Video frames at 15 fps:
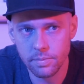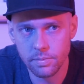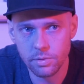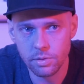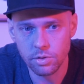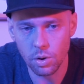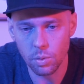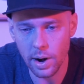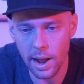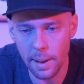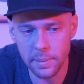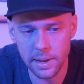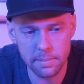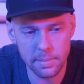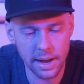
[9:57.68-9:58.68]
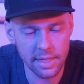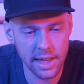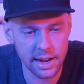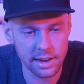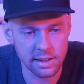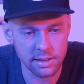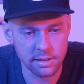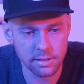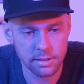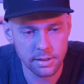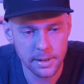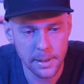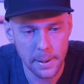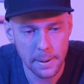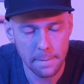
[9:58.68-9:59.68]
So what I mean by that is,
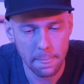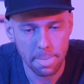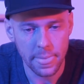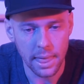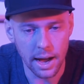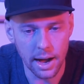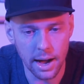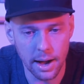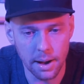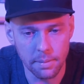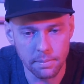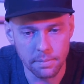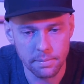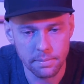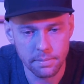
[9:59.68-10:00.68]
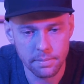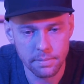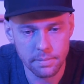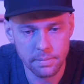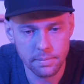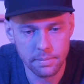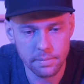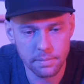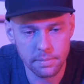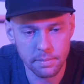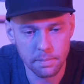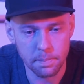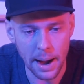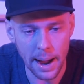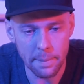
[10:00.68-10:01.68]

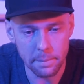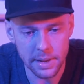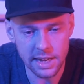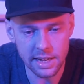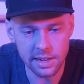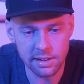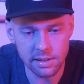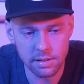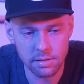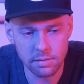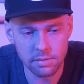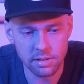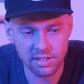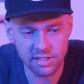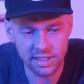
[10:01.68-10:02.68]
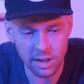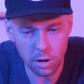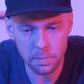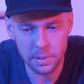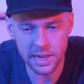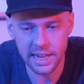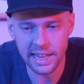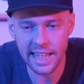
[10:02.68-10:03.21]
by me still being in